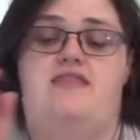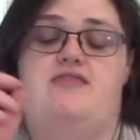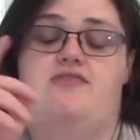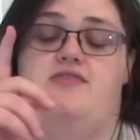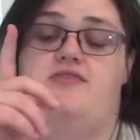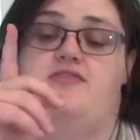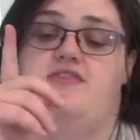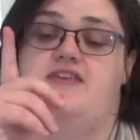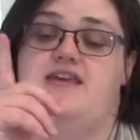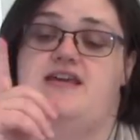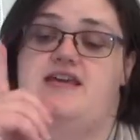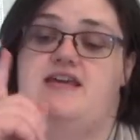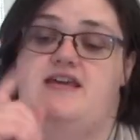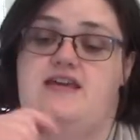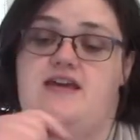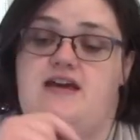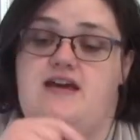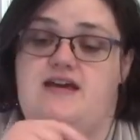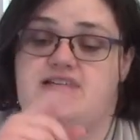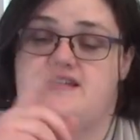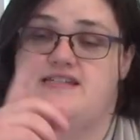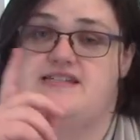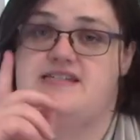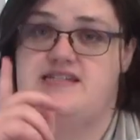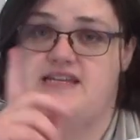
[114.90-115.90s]
The
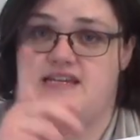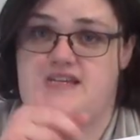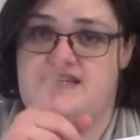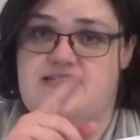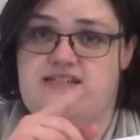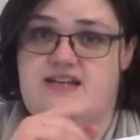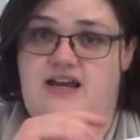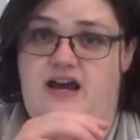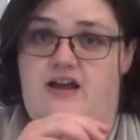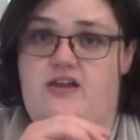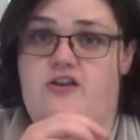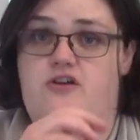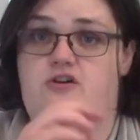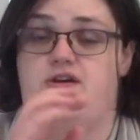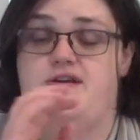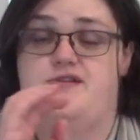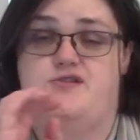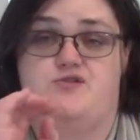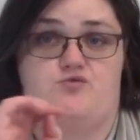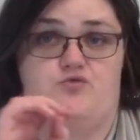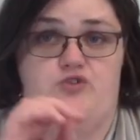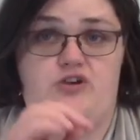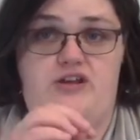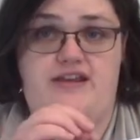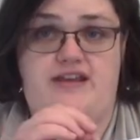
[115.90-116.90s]
sixth color is
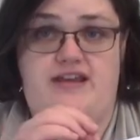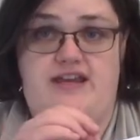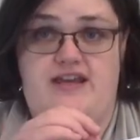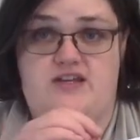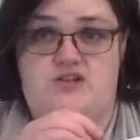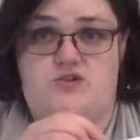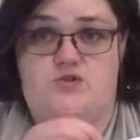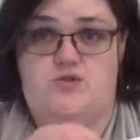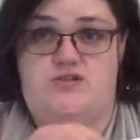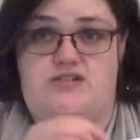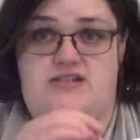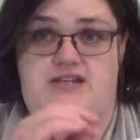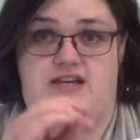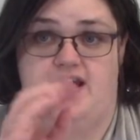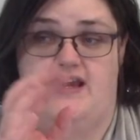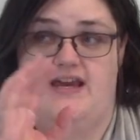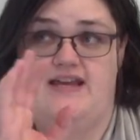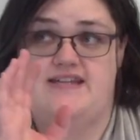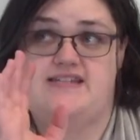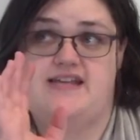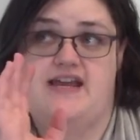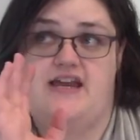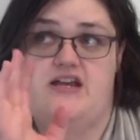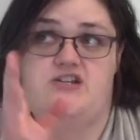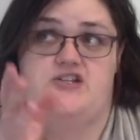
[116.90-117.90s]
really interesting.
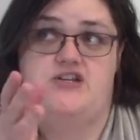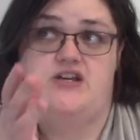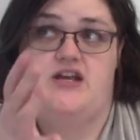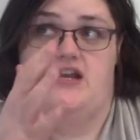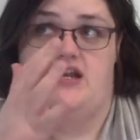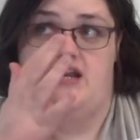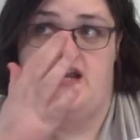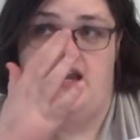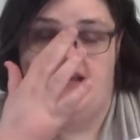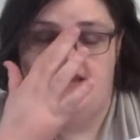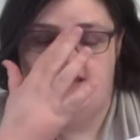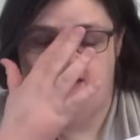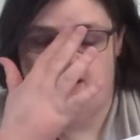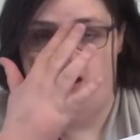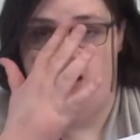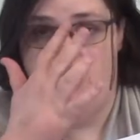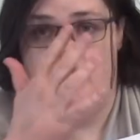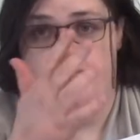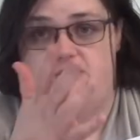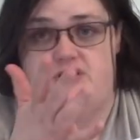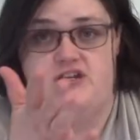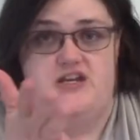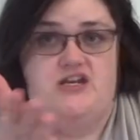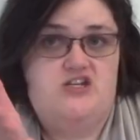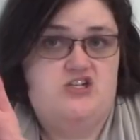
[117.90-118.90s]
It's actually a nice
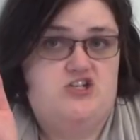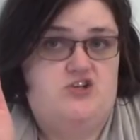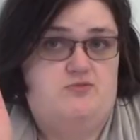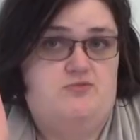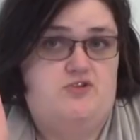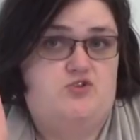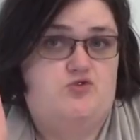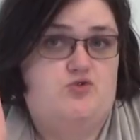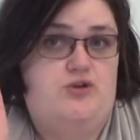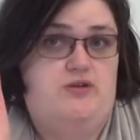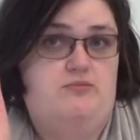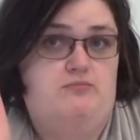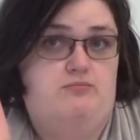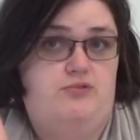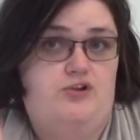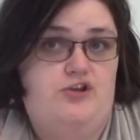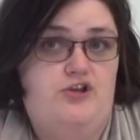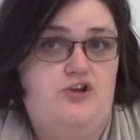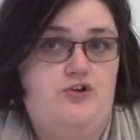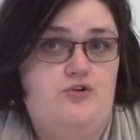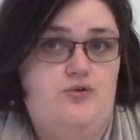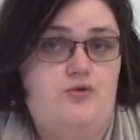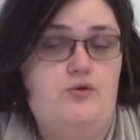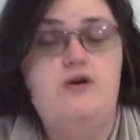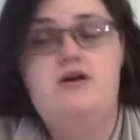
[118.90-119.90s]
combination between
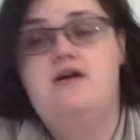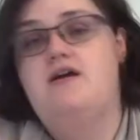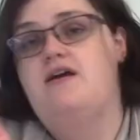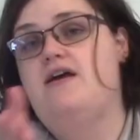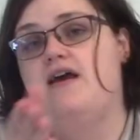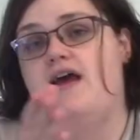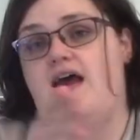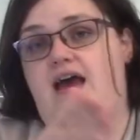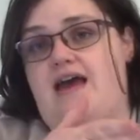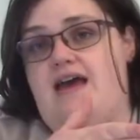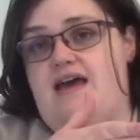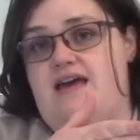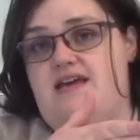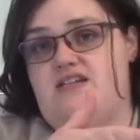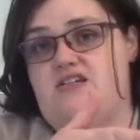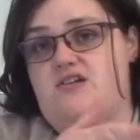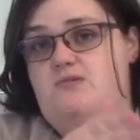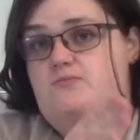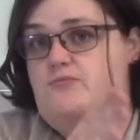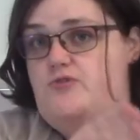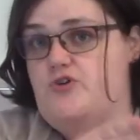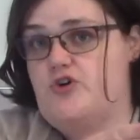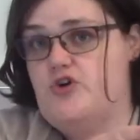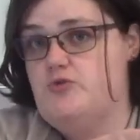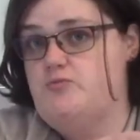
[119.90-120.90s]
blue and
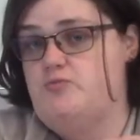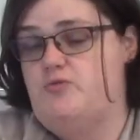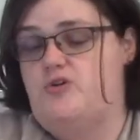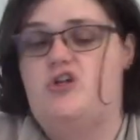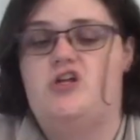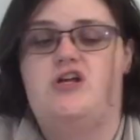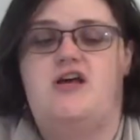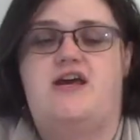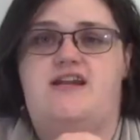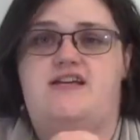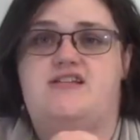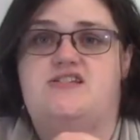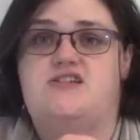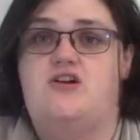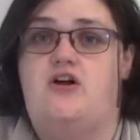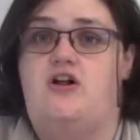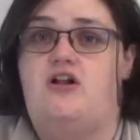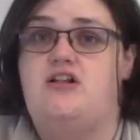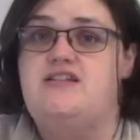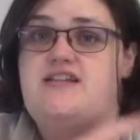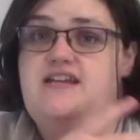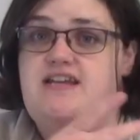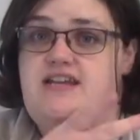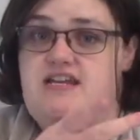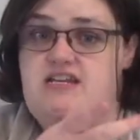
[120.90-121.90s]
purple, and it's
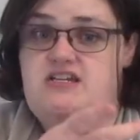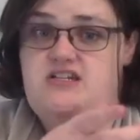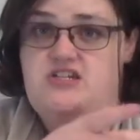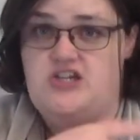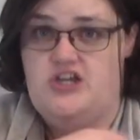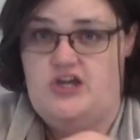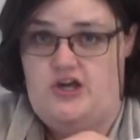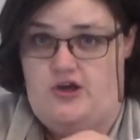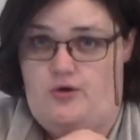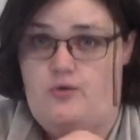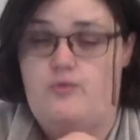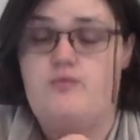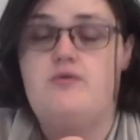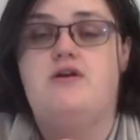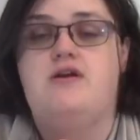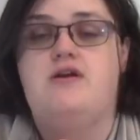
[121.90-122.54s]
called indigo,